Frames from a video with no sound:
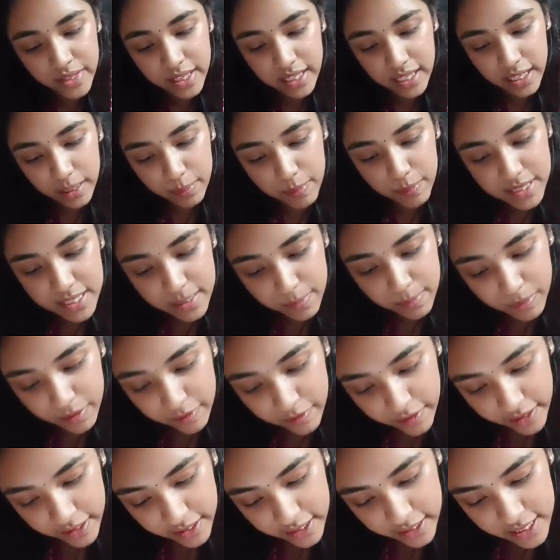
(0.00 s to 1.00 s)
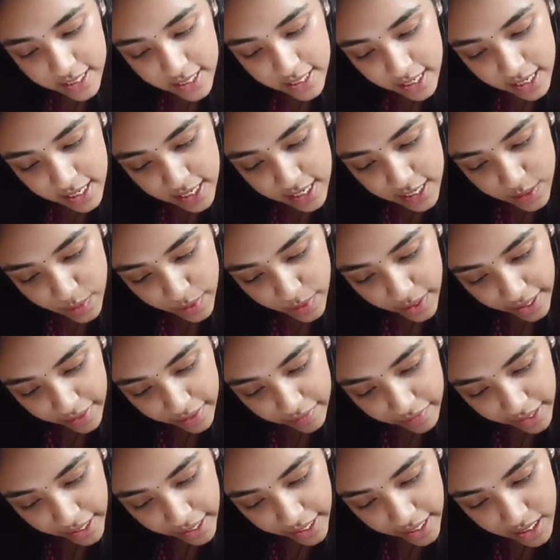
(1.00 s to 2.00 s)
Let me simplify this. So I have
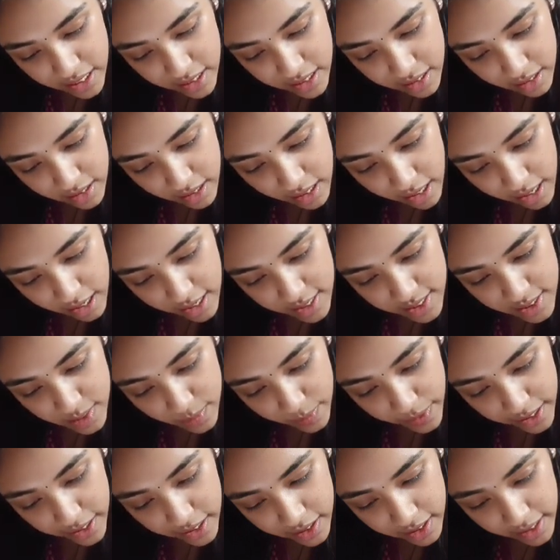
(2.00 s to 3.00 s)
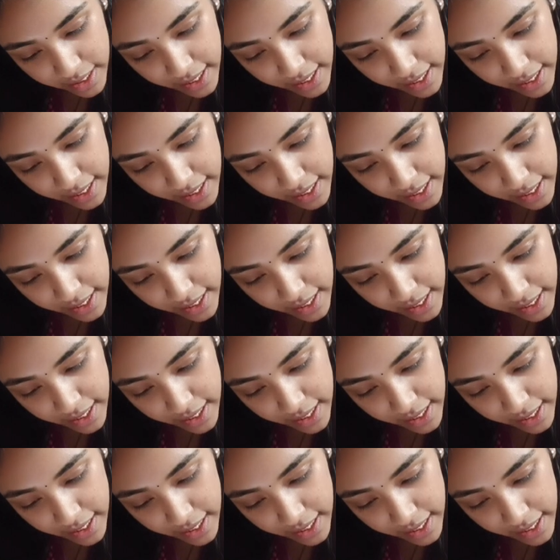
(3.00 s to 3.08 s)
8r square